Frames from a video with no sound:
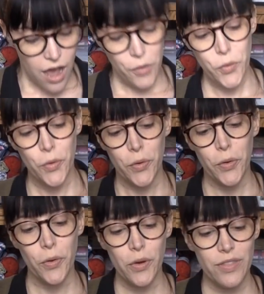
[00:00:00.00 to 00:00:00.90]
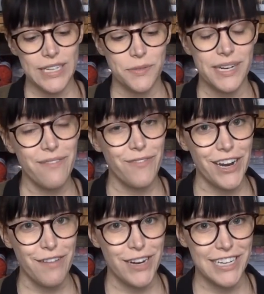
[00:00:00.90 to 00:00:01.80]
Ooh, this one I'm
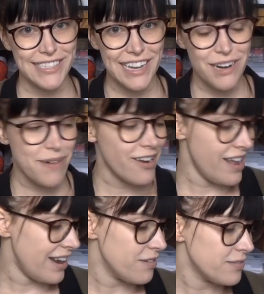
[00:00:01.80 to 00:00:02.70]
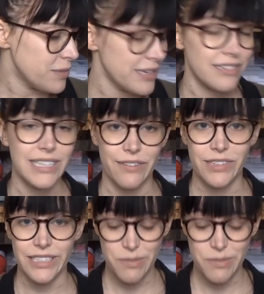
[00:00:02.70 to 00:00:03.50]
very, very excited about, and I will definitely